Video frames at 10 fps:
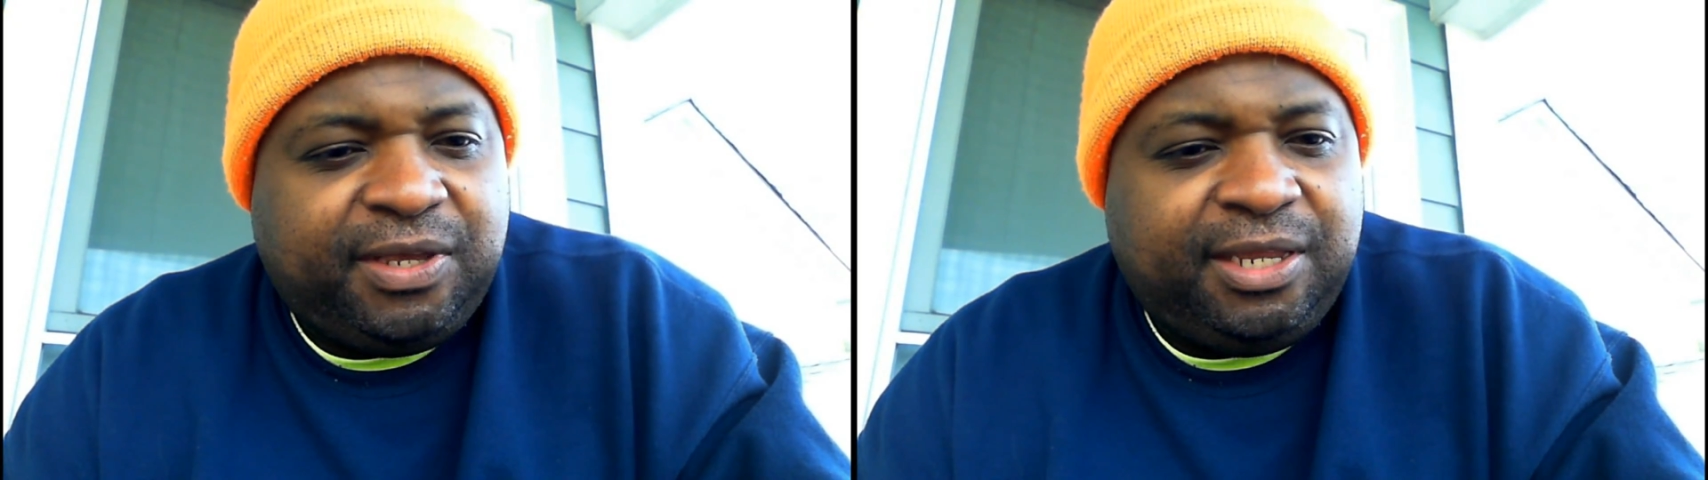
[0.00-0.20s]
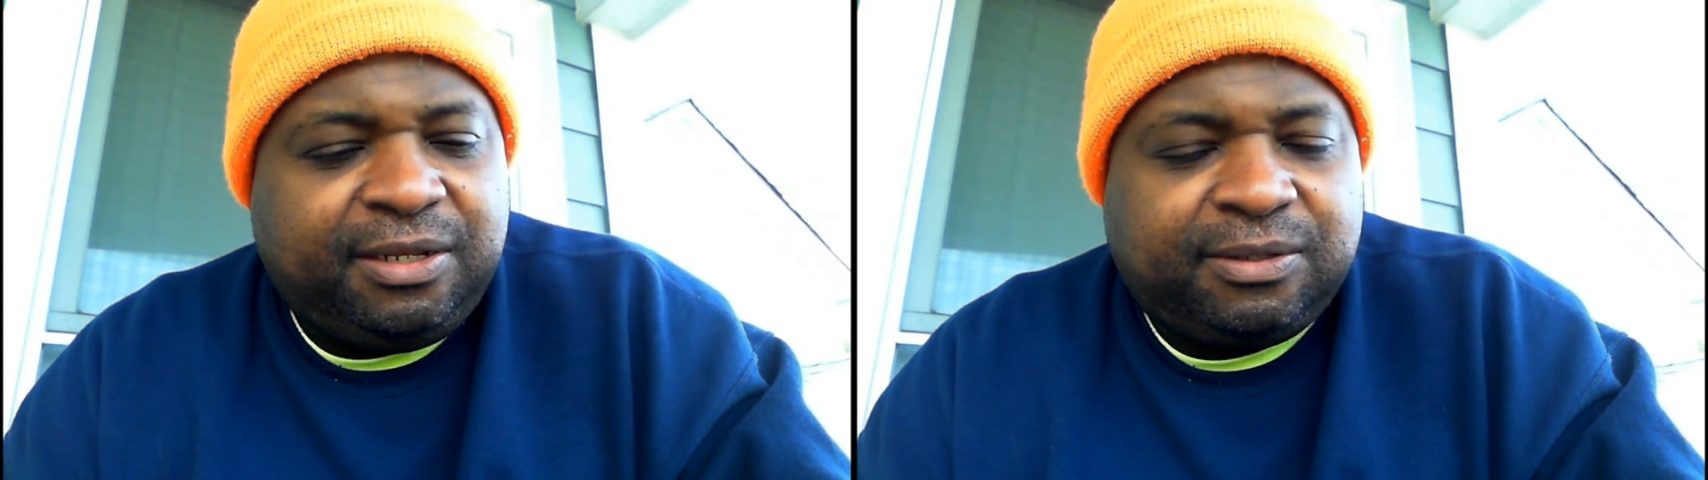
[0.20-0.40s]

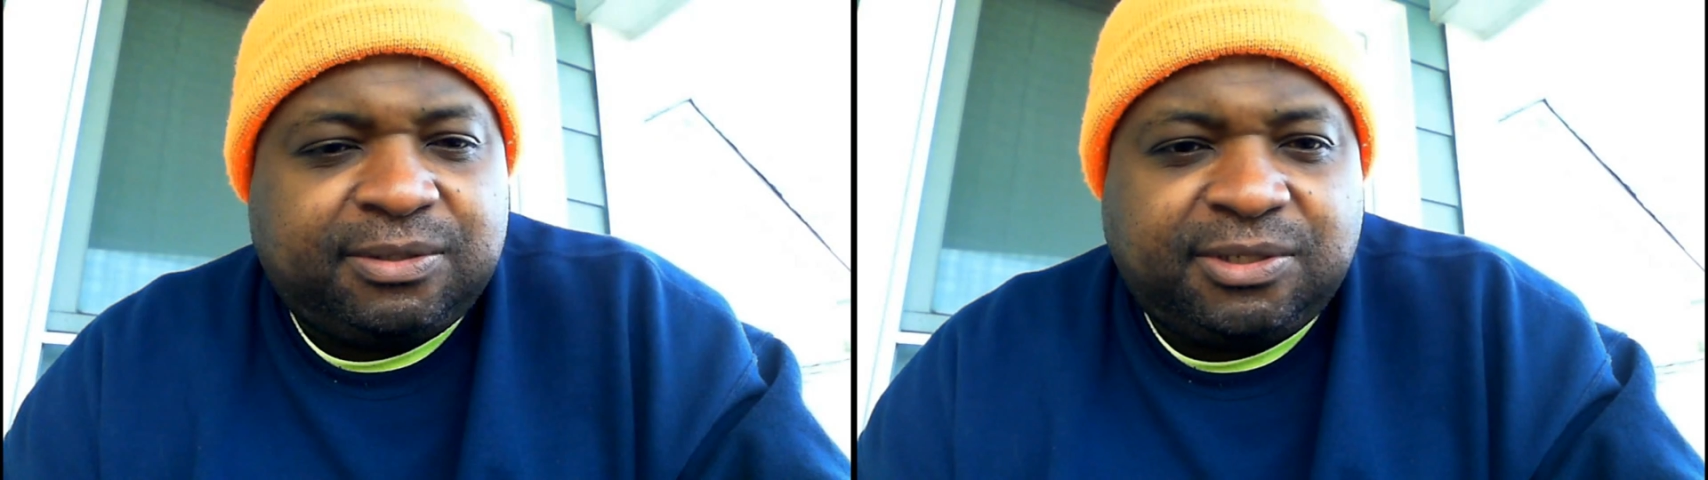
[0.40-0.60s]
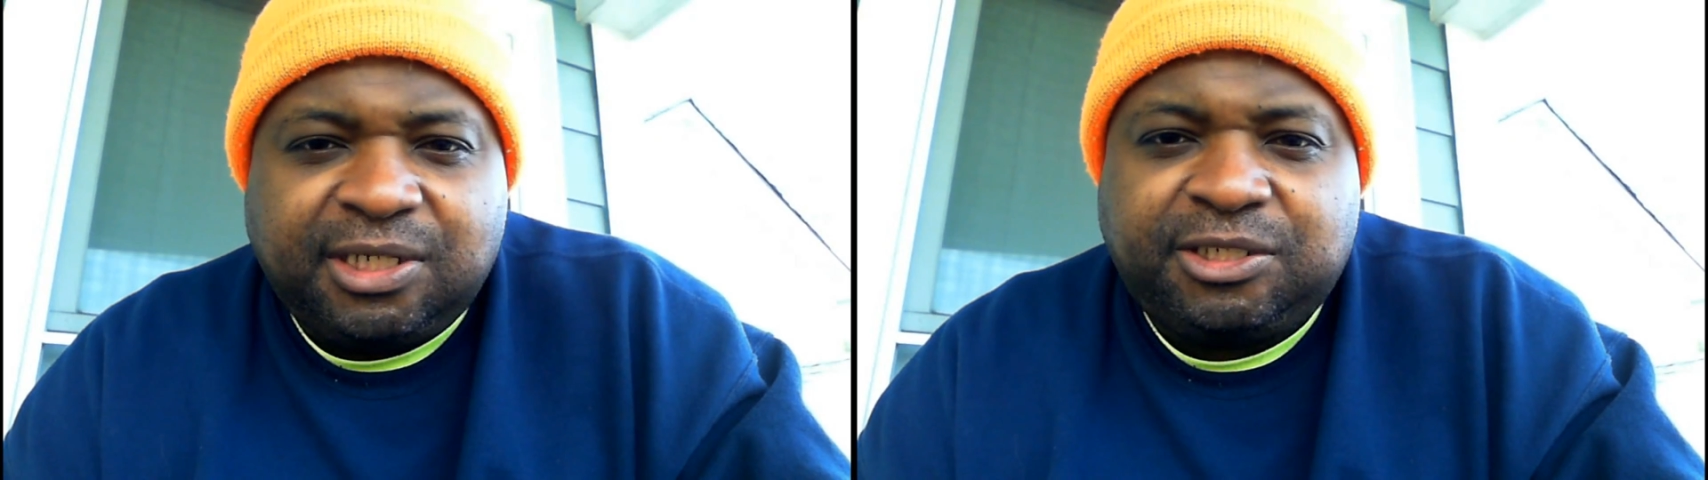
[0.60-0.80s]
in
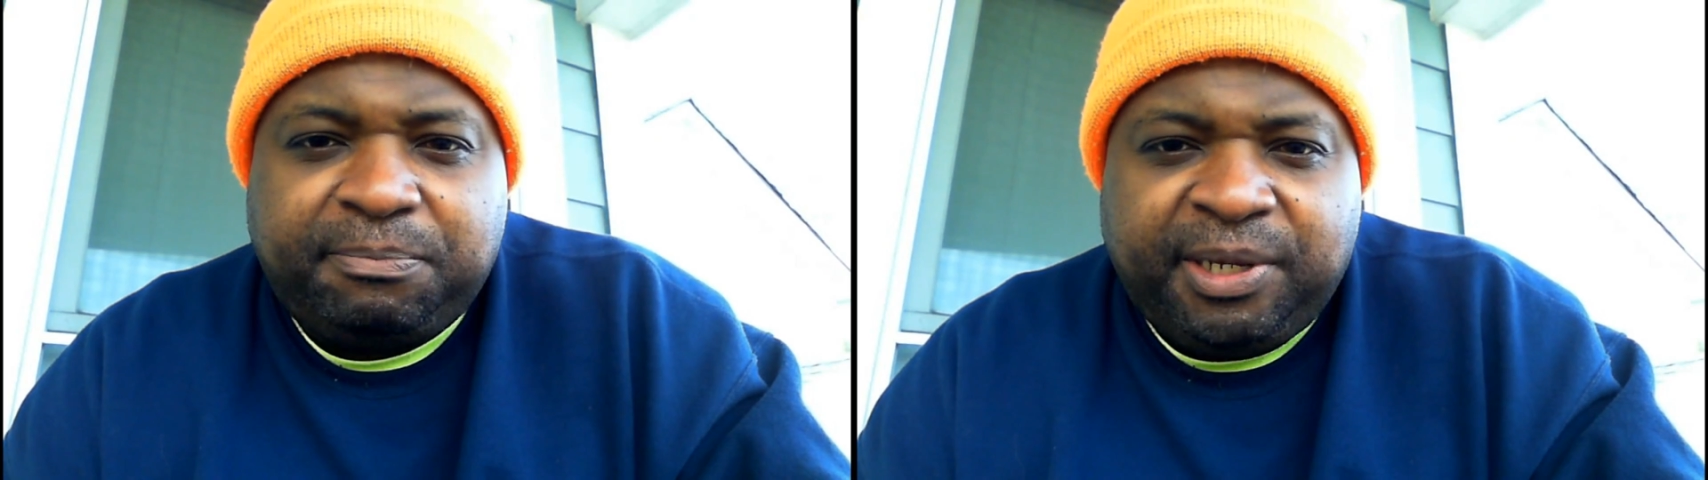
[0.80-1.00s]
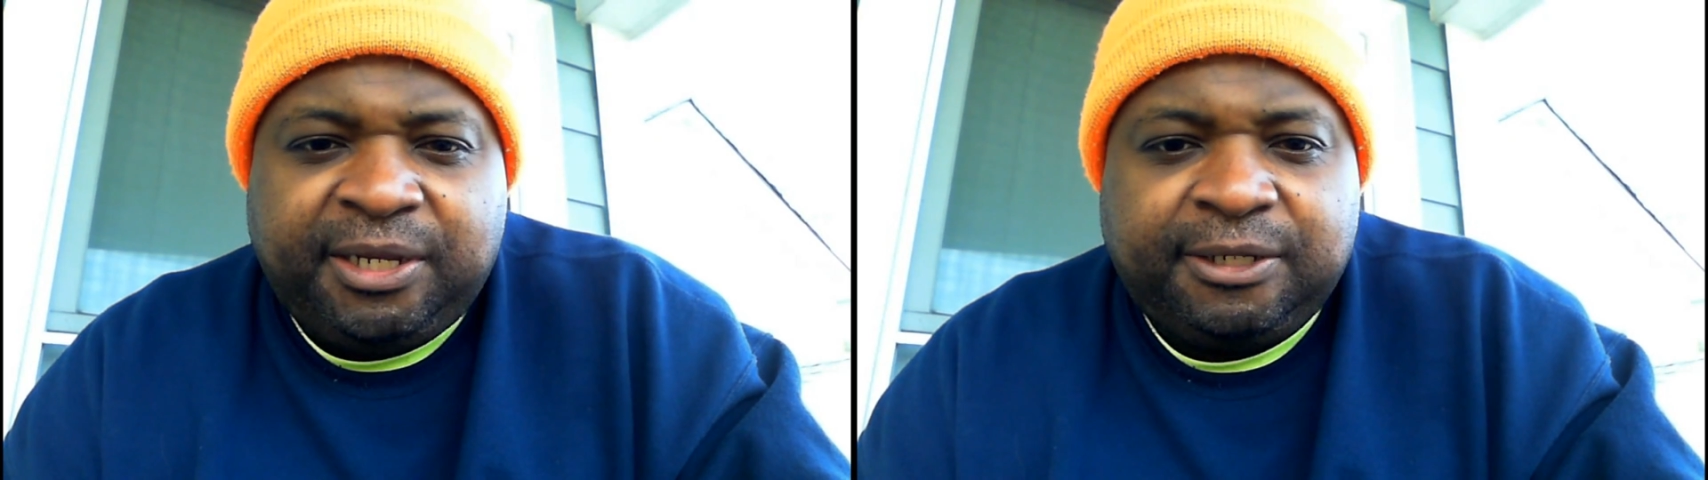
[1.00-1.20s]
such a
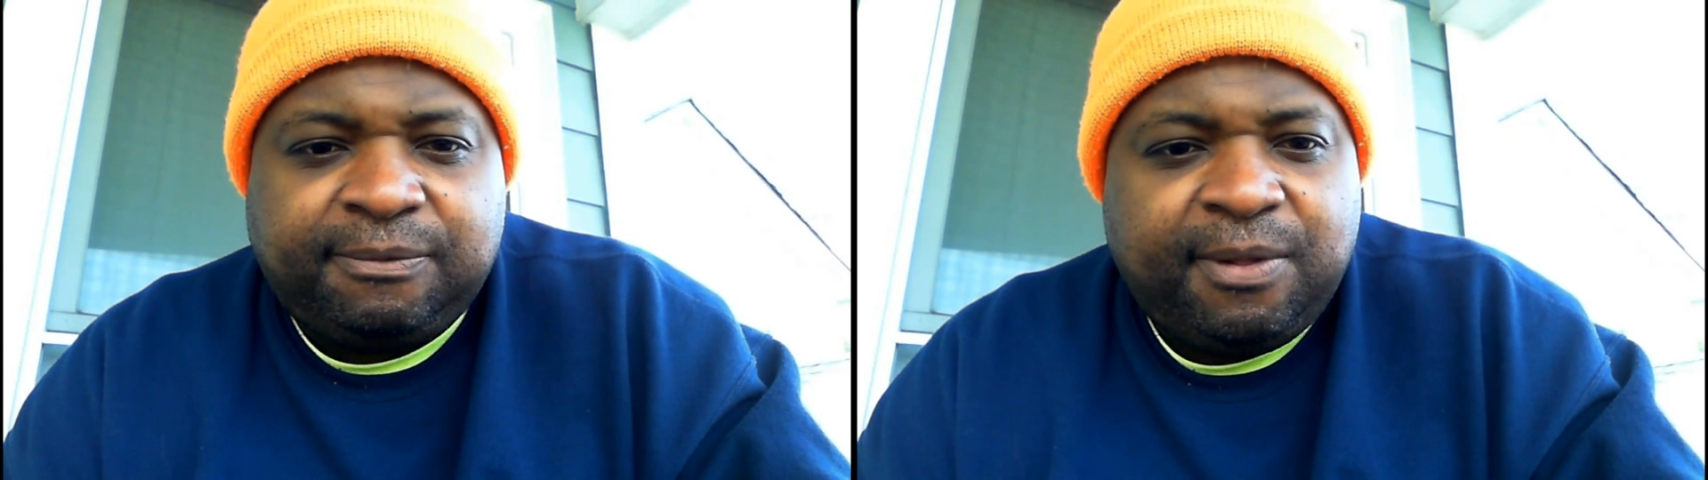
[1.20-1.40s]
being.